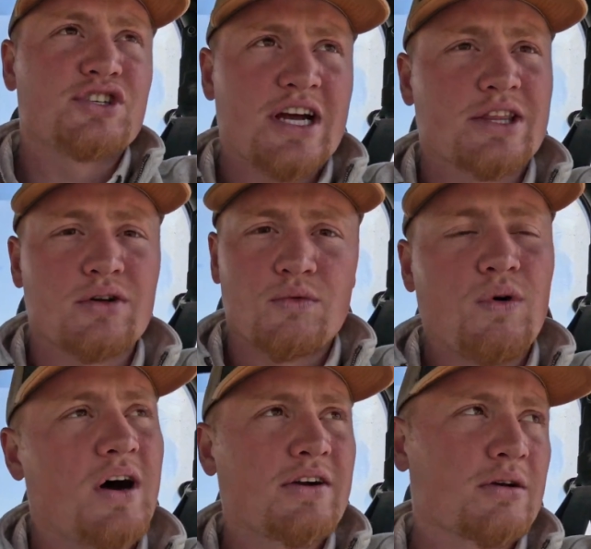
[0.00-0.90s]
check their
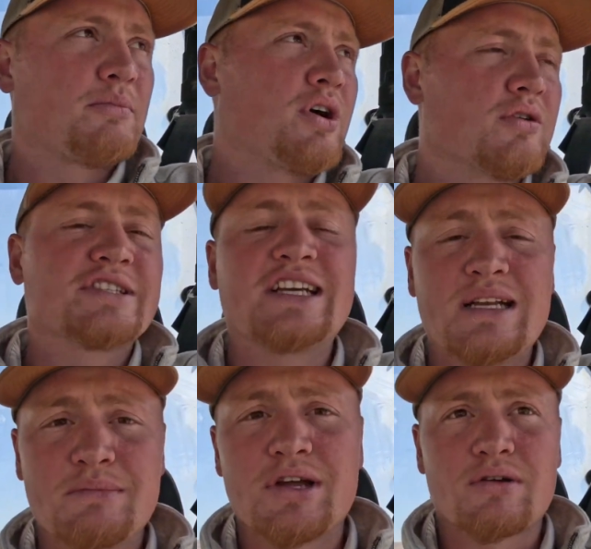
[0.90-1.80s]
water,
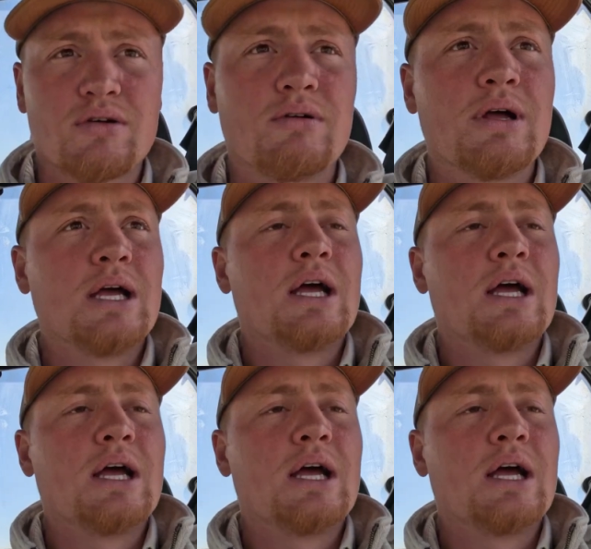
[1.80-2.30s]
protein, mineral.